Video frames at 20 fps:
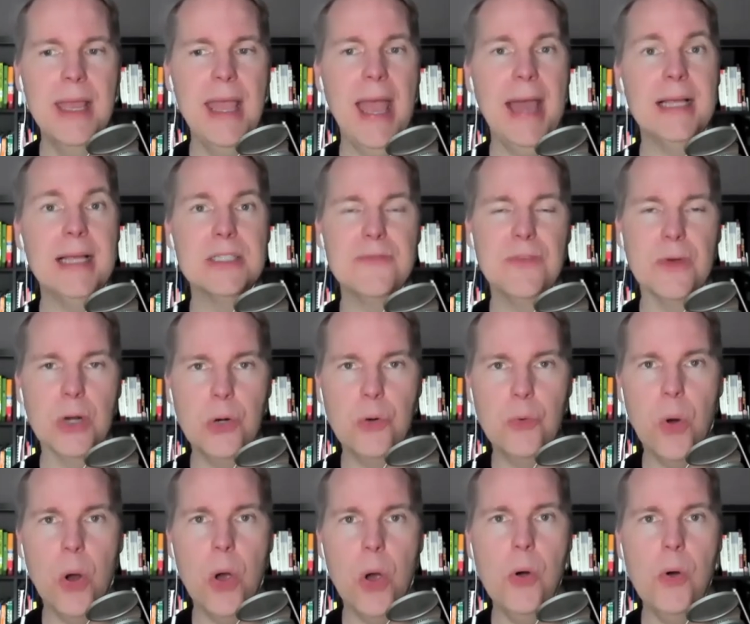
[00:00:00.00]
and it's for
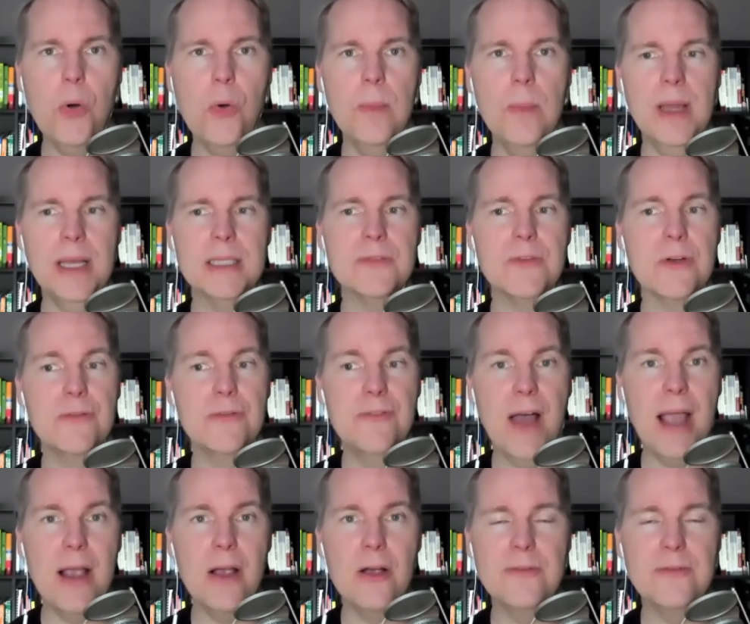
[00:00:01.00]
Chrome, it's for
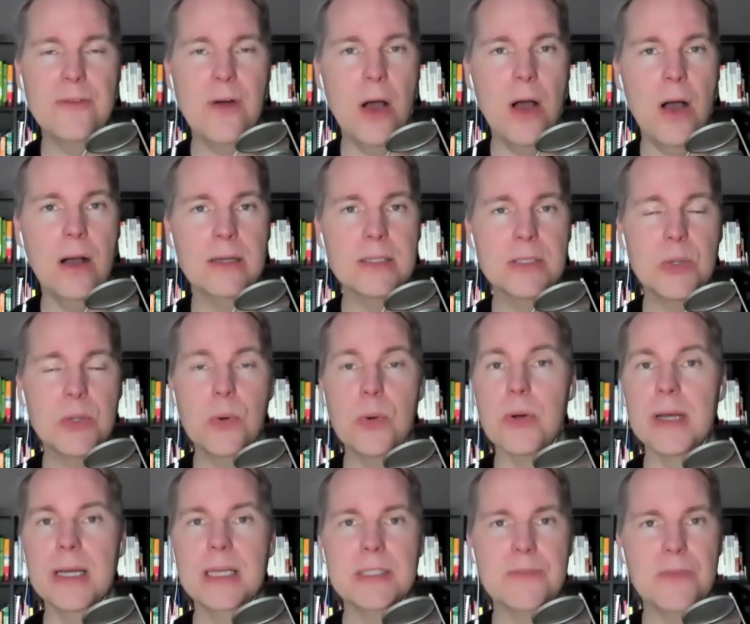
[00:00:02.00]
Firefox,
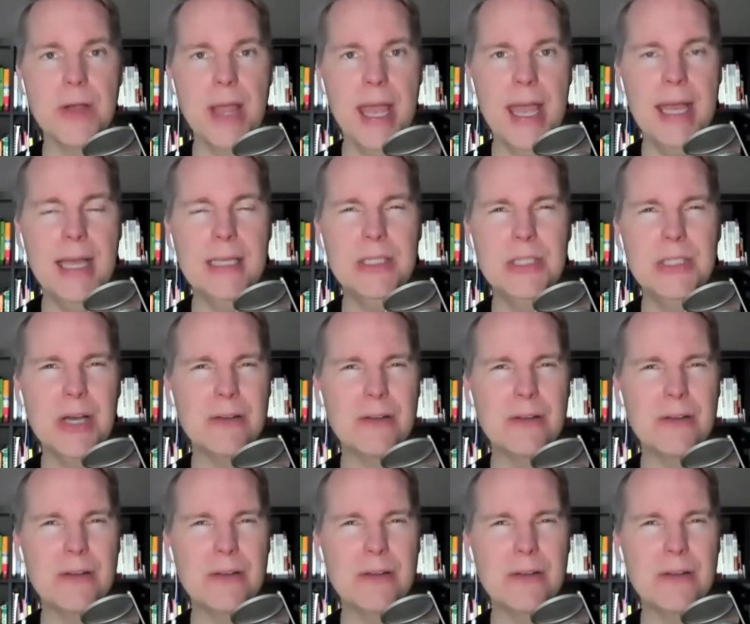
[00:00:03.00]
or it's for Edge.